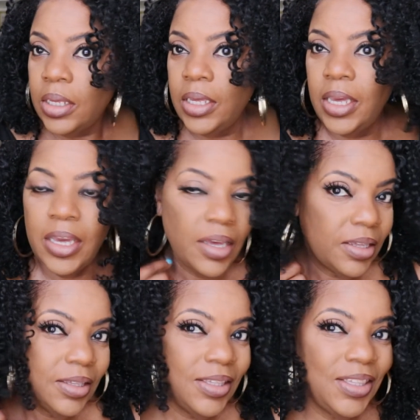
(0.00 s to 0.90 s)
Yeah.
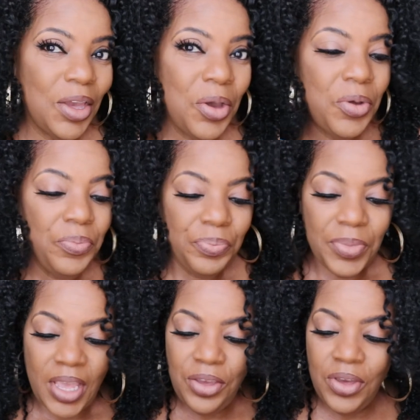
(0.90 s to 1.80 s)
So
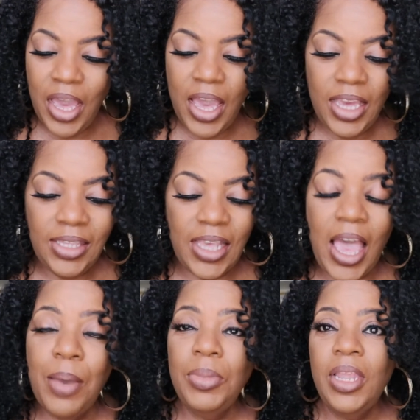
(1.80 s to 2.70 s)
you guys,
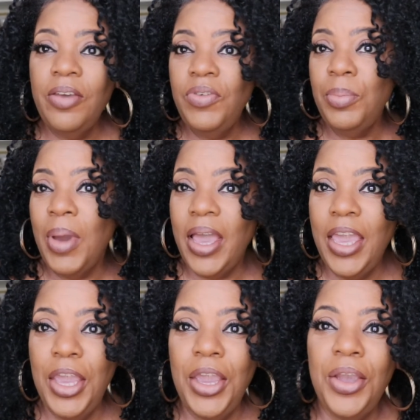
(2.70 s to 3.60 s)
I'm loving my
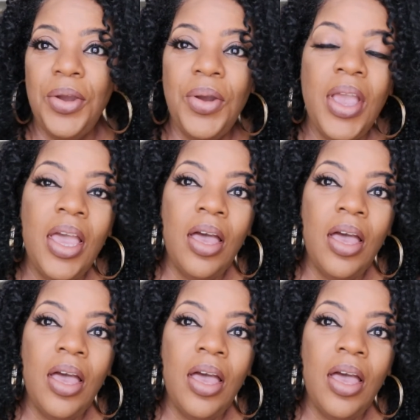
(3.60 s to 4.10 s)
hair.